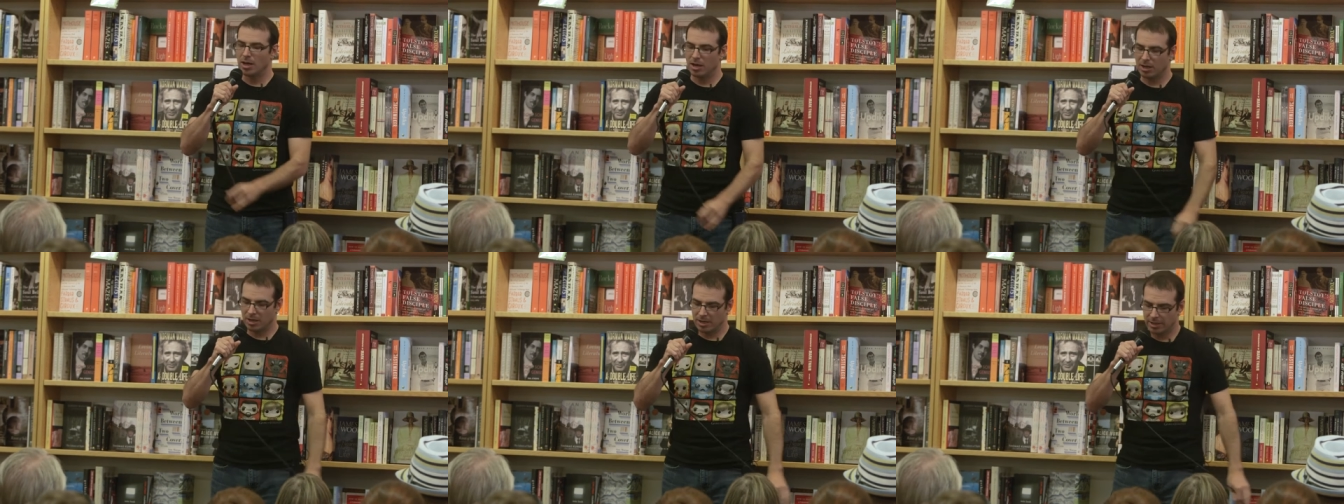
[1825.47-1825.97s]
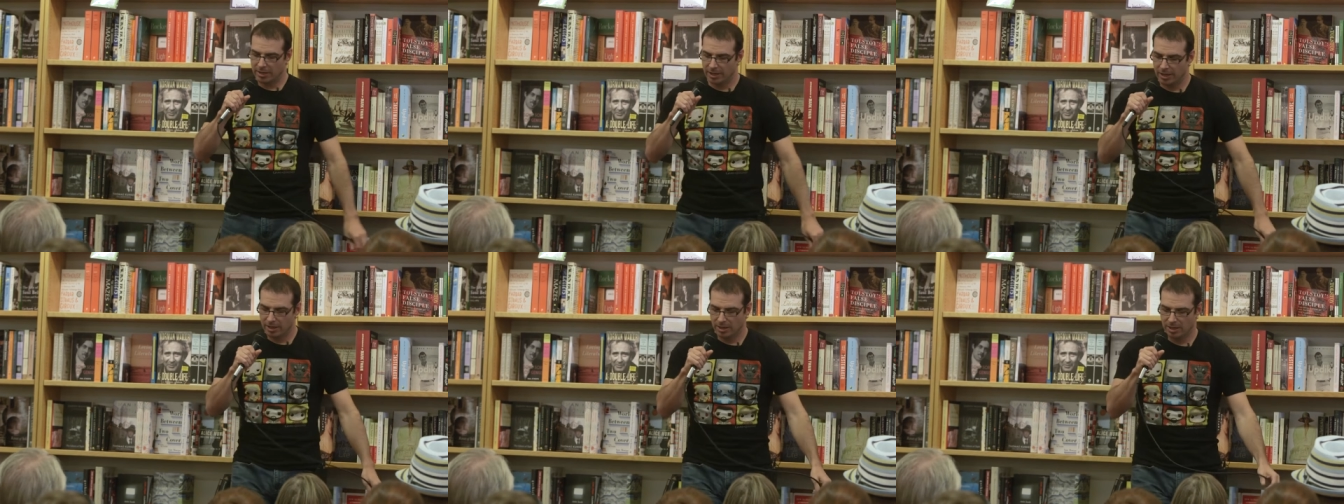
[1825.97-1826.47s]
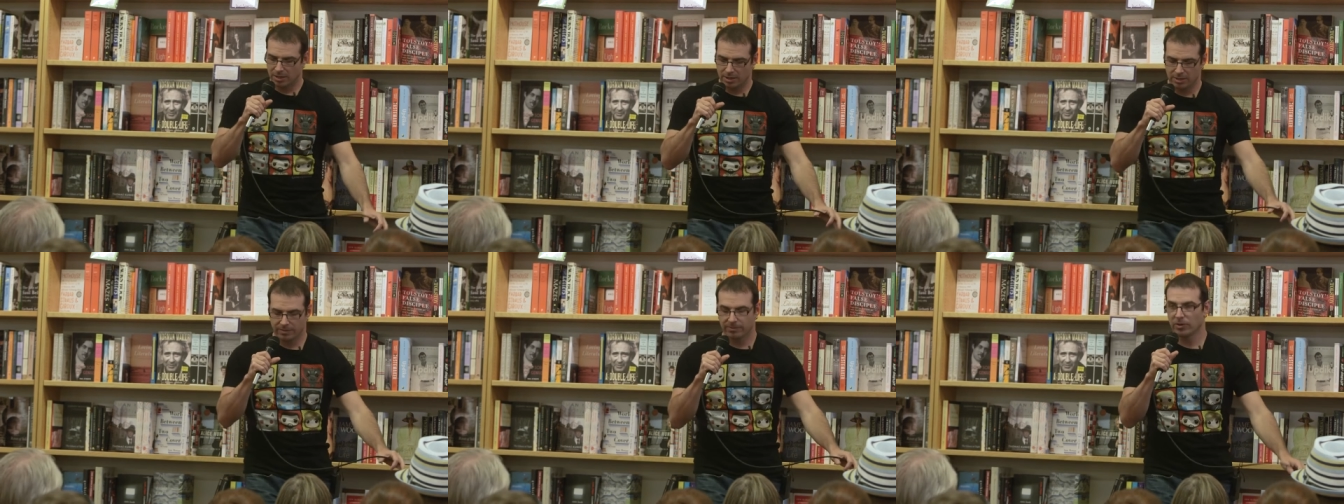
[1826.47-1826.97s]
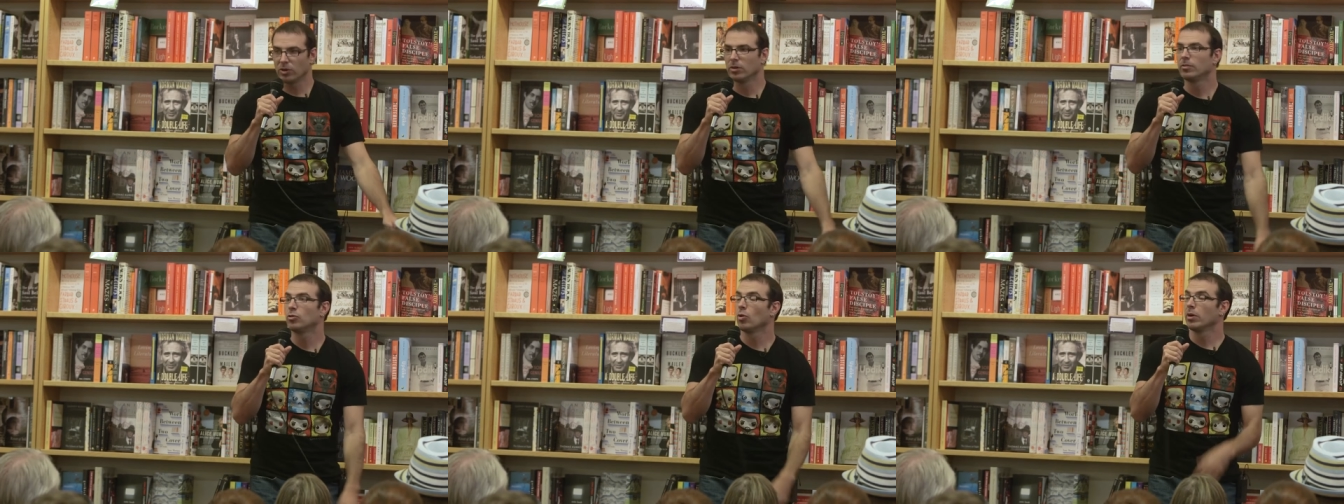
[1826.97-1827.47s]
uh, that uh,
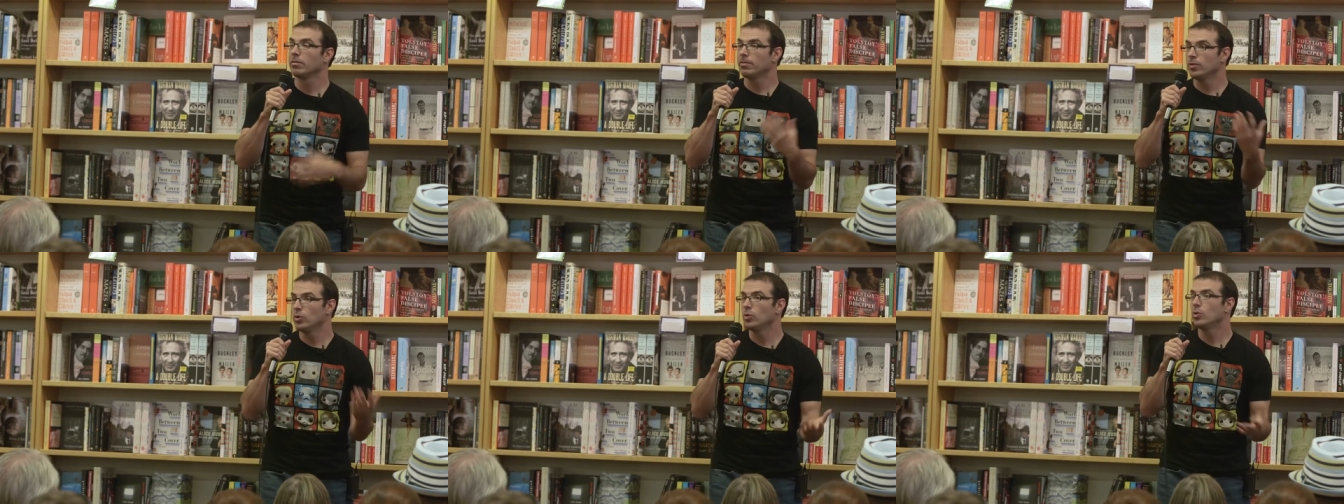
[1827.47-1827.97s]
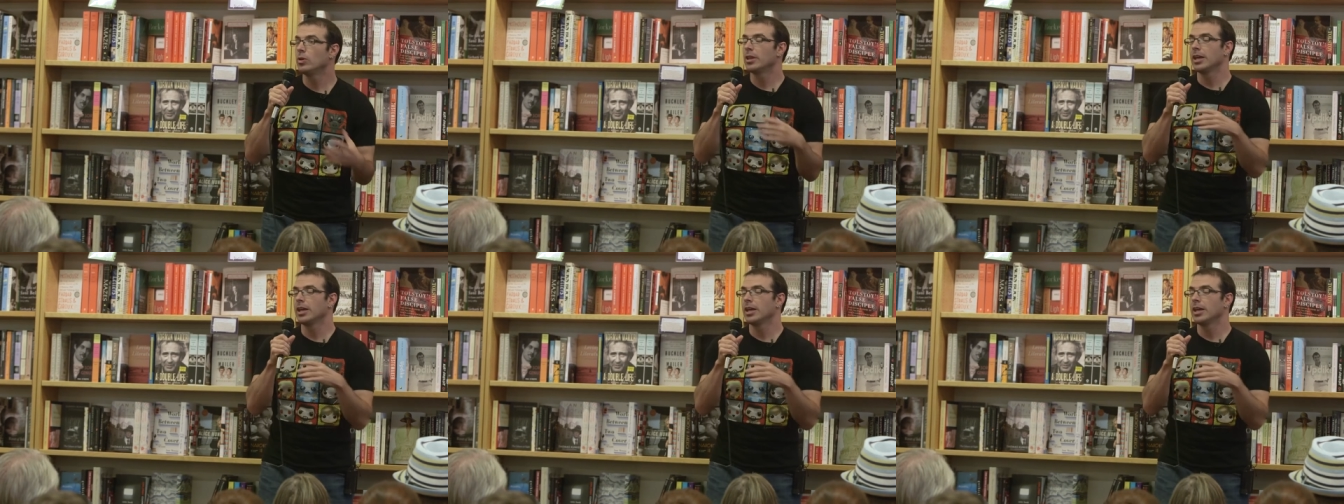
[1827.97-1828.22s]
for growing food.